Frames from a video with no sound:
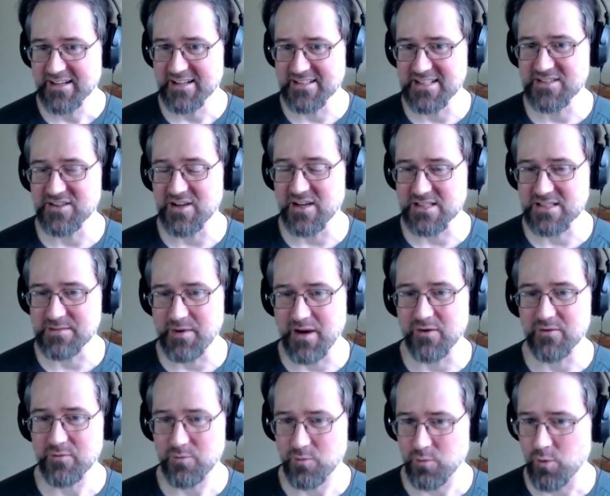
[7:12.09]
because he talks
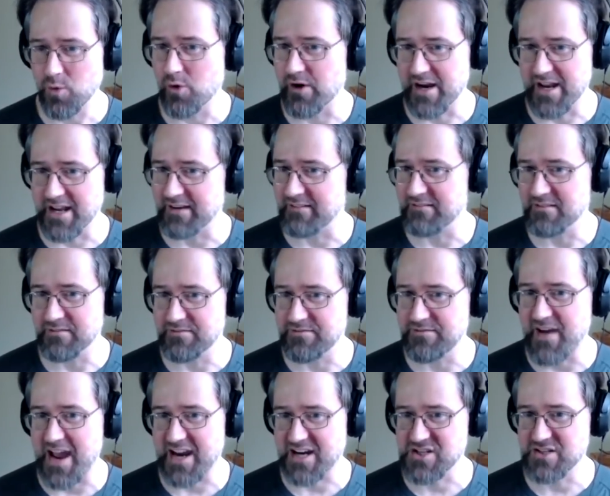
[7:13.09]
about warring
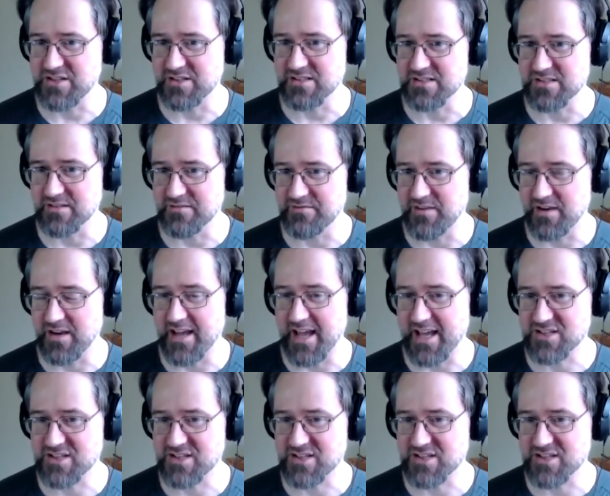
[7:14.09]
factions of